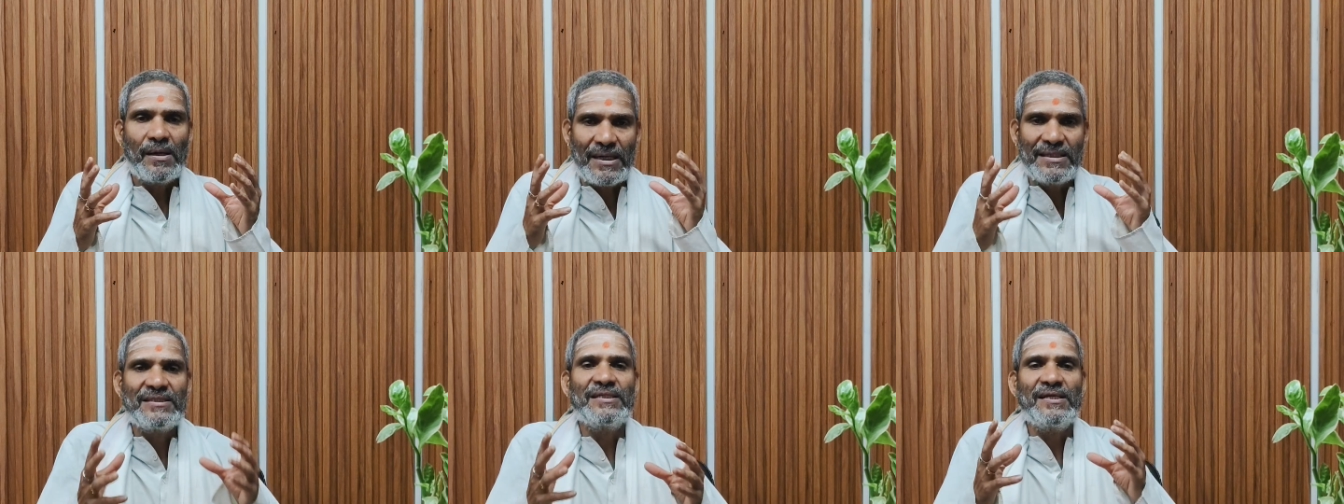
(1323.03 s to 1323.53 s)

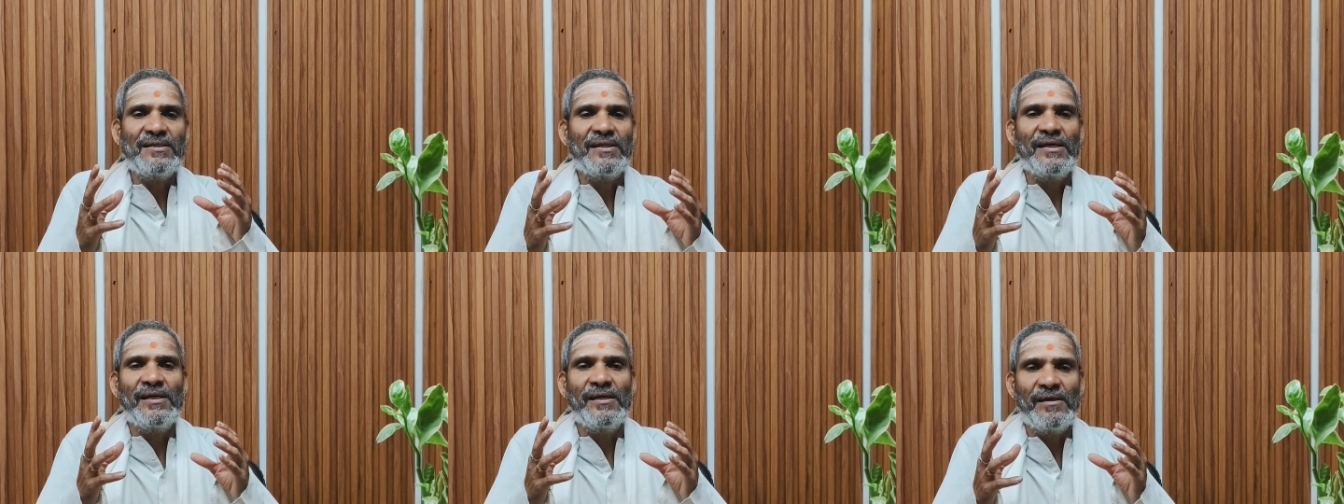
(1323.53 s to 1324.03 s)
concern
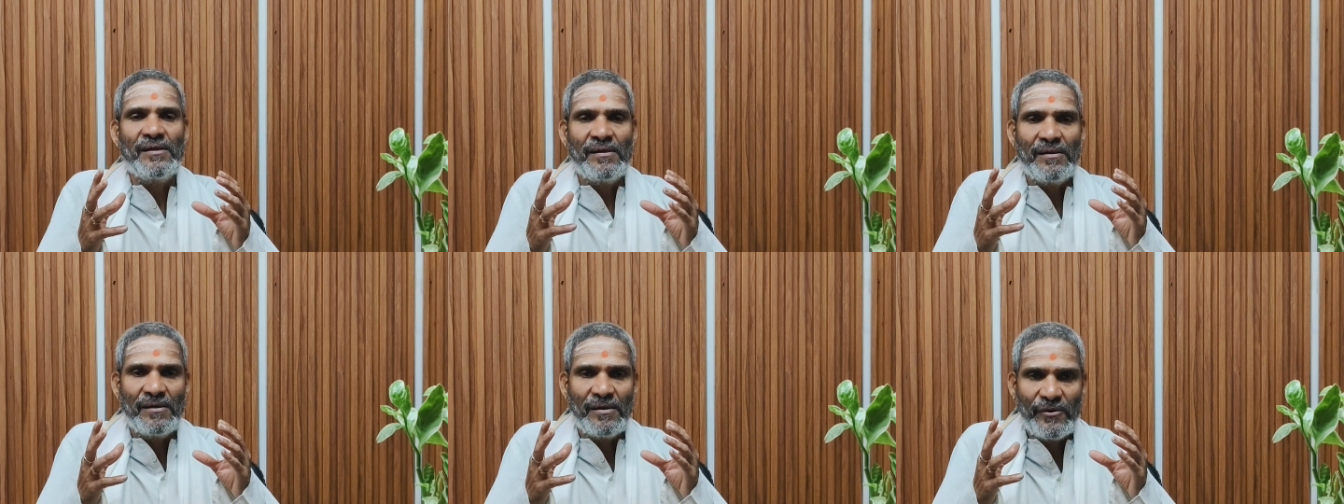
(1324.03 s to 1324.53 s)
they
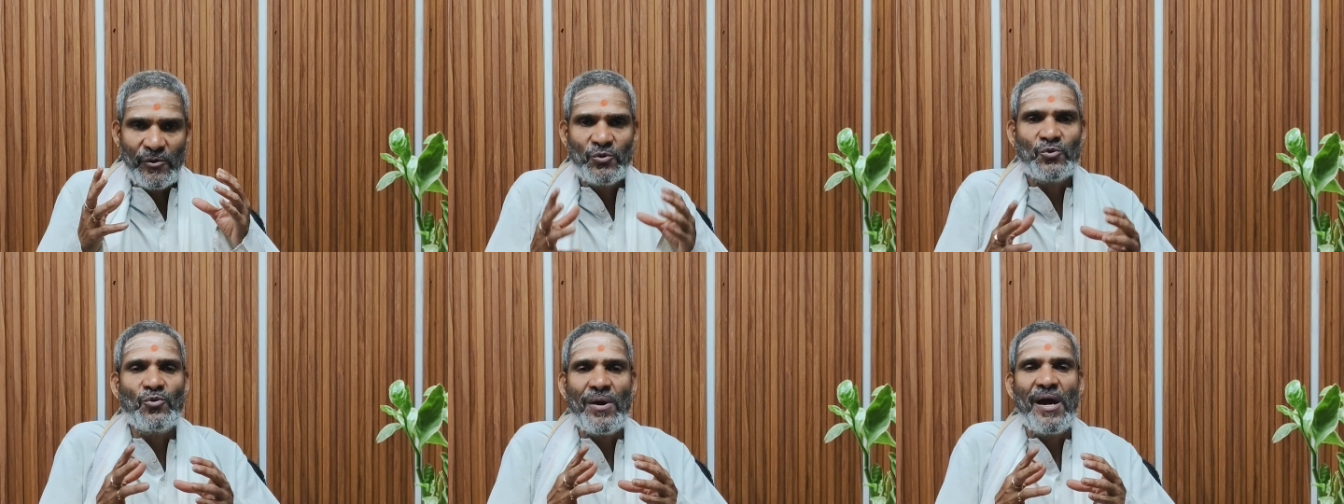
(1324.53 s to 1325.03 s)

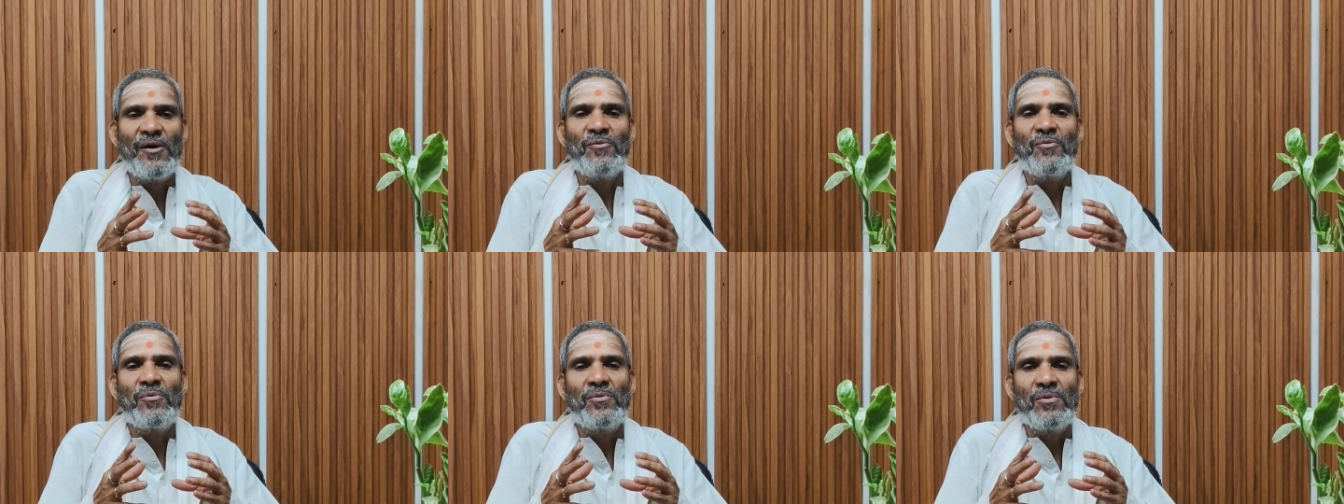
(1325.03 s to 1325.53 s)
used to
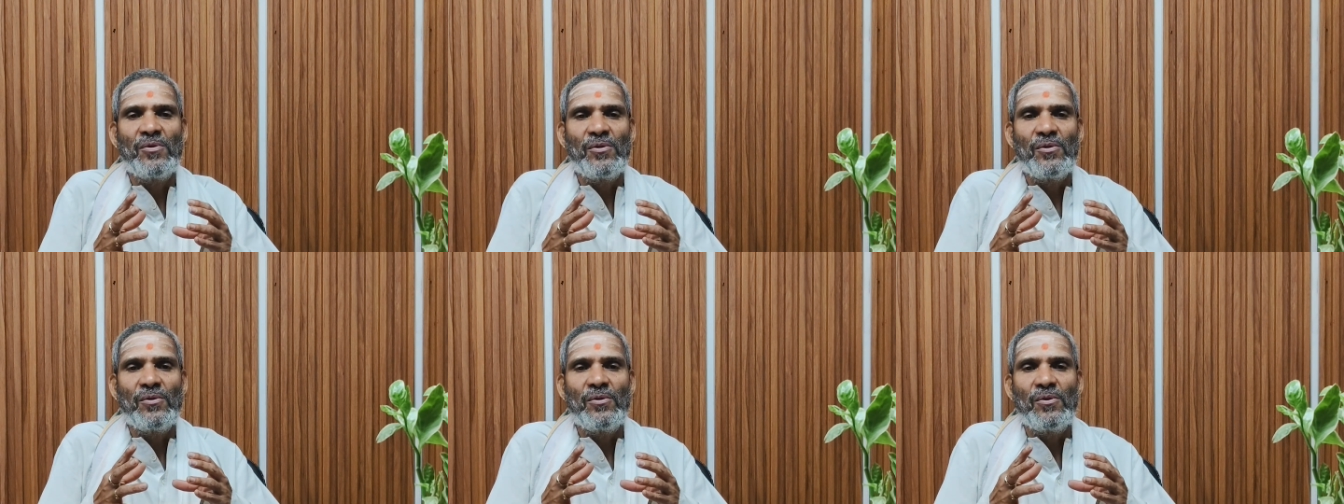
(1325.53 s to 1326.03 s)
have
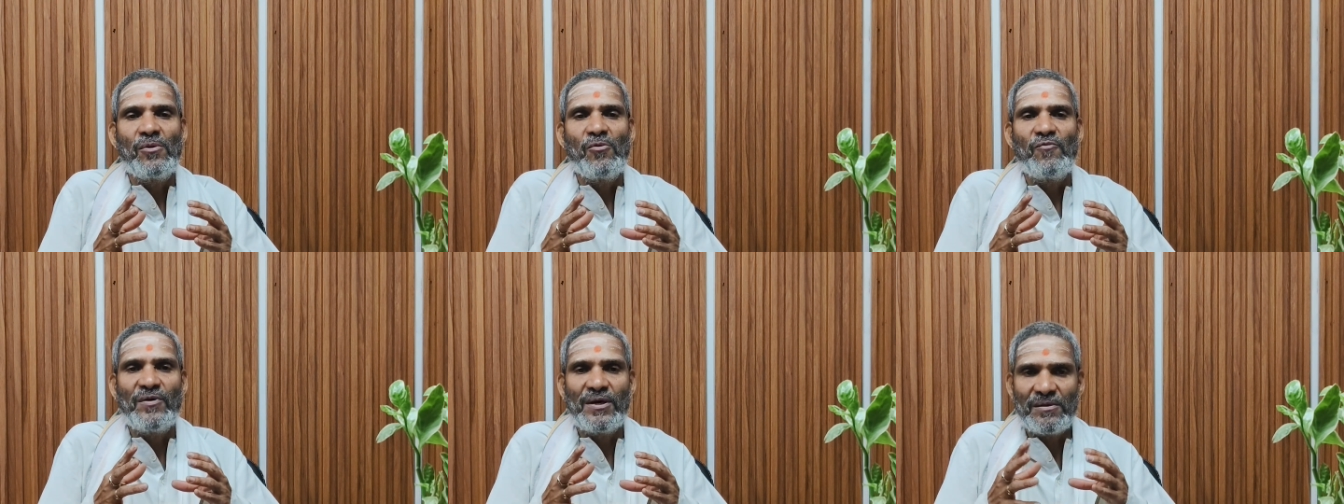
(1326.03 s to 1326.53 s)

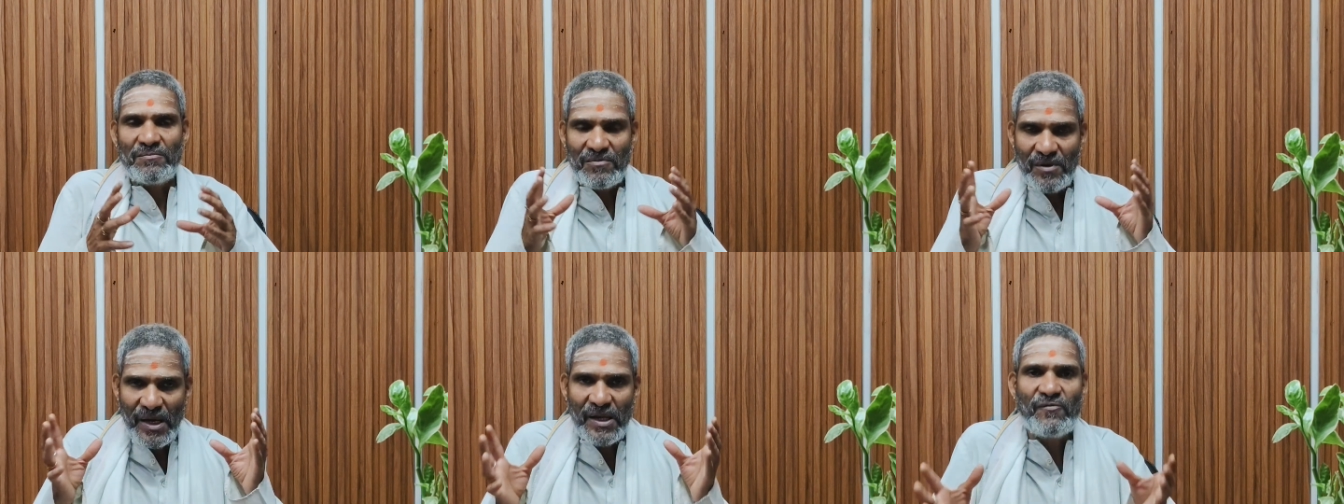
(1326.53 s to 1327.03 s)
for
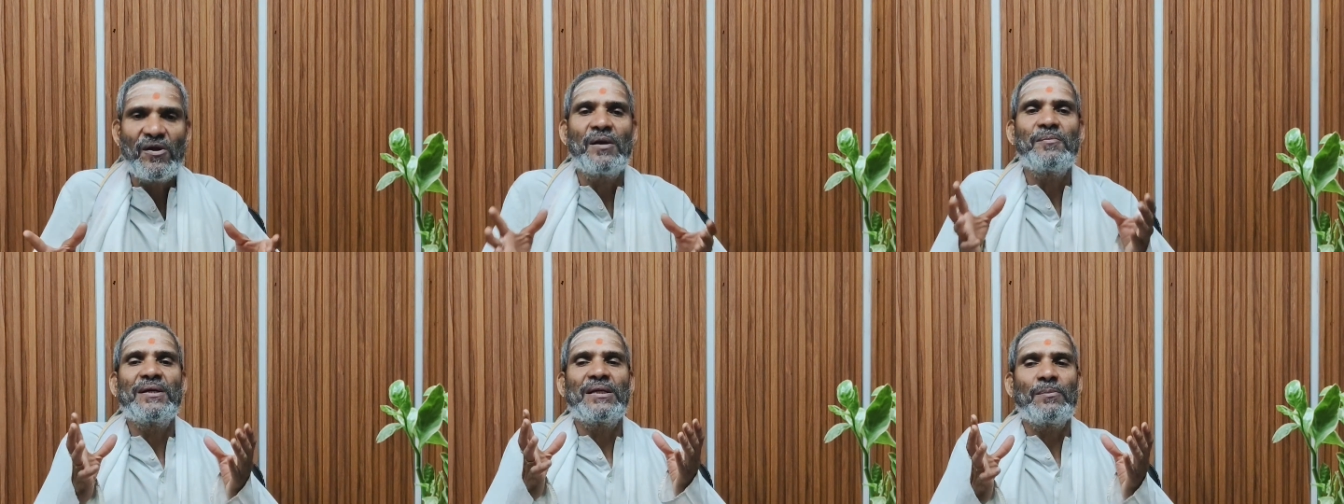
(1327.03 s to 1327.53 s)

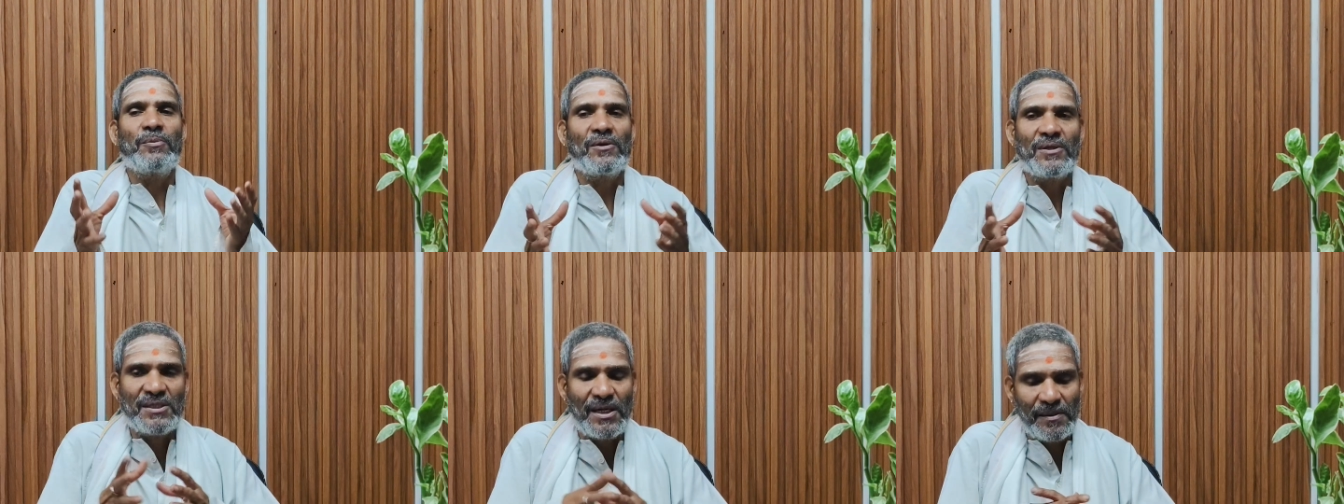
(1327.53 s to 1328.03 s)
environmental
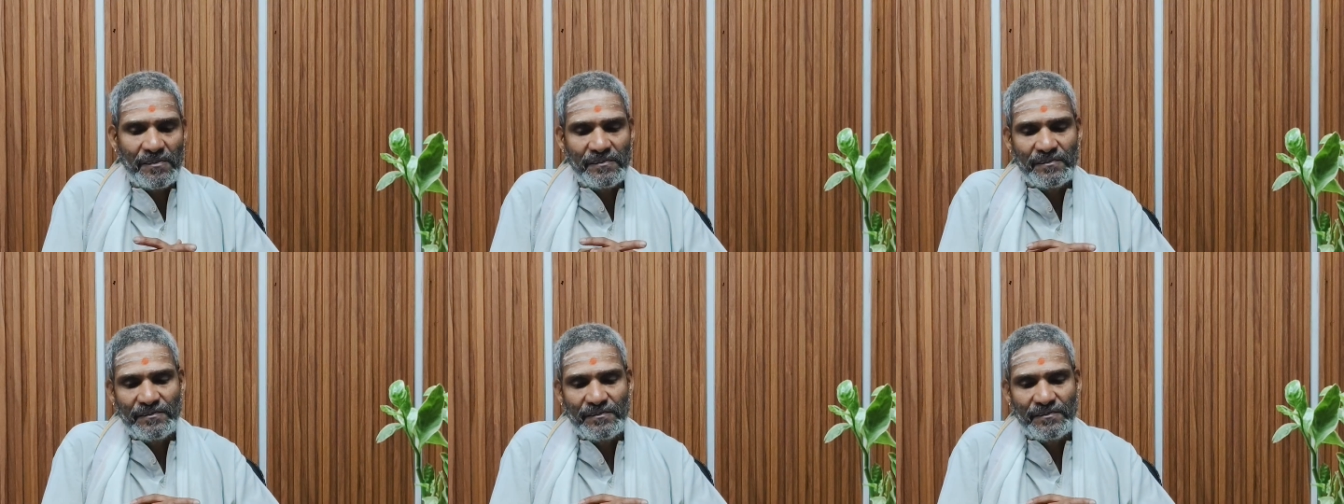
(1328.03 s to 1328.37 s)
protection,